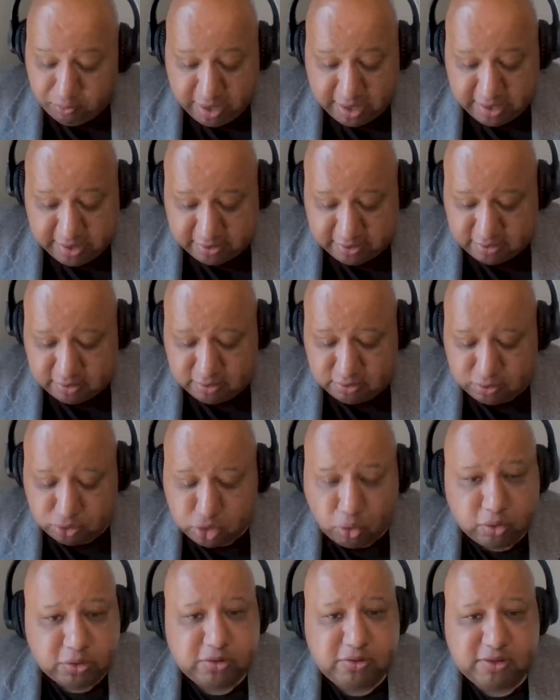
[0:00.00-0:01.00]
when
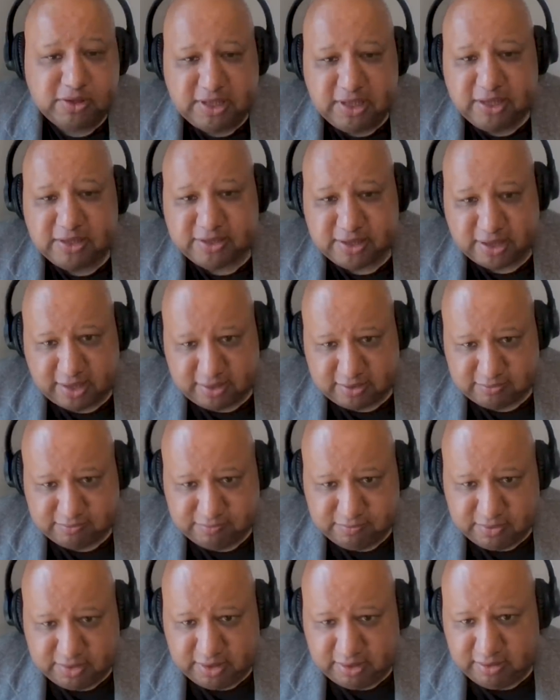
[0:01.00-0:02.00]
Tortuguita,
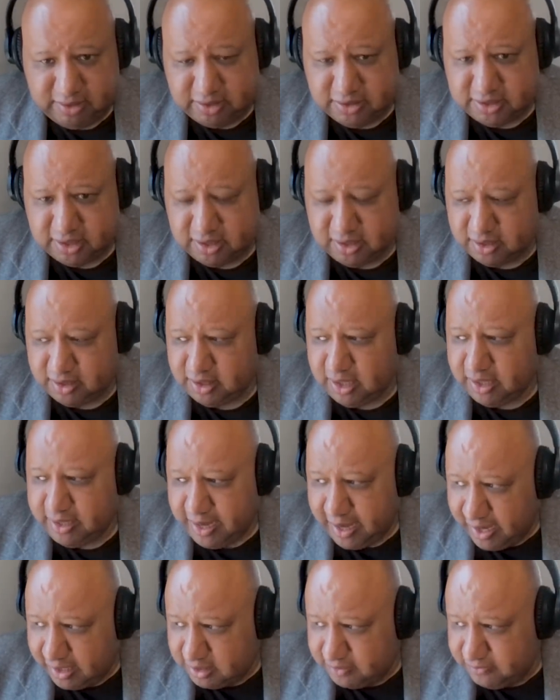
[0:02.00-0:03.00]
he's a, uh, an
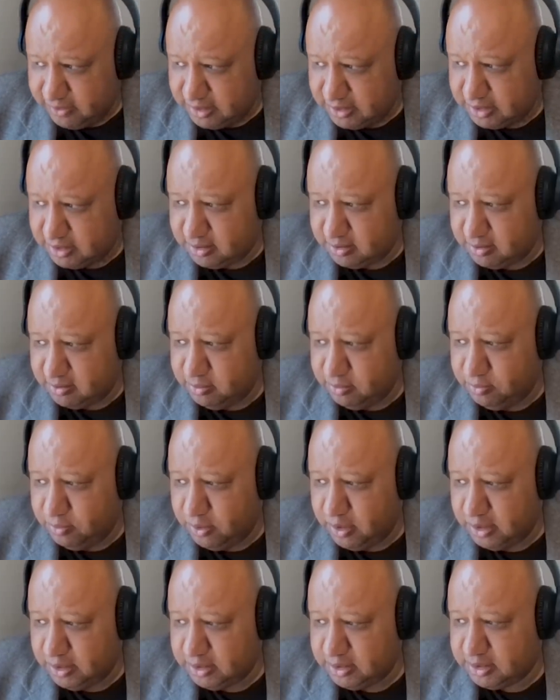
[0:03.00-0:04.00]
activist who
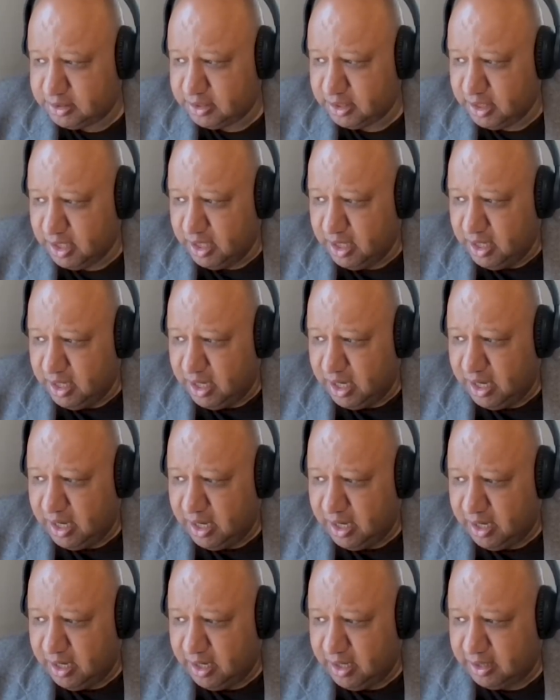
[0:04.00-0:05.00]
was
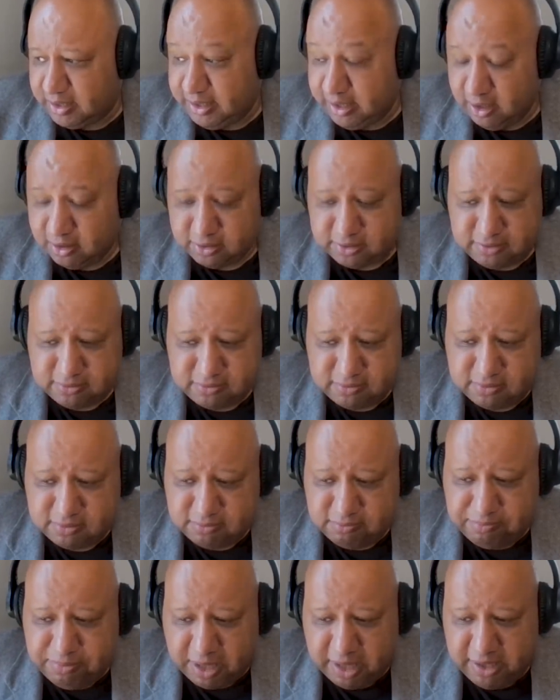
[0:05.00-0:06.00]
uh, killed
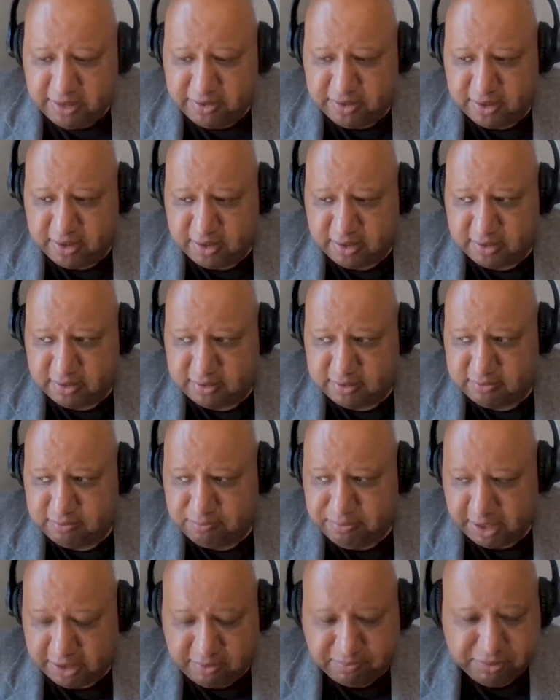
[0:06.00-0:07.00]
by the
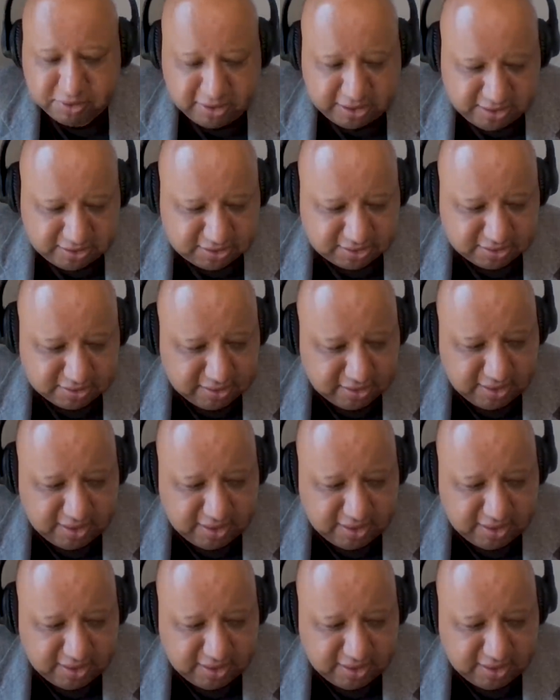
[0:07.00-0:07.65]
by the police,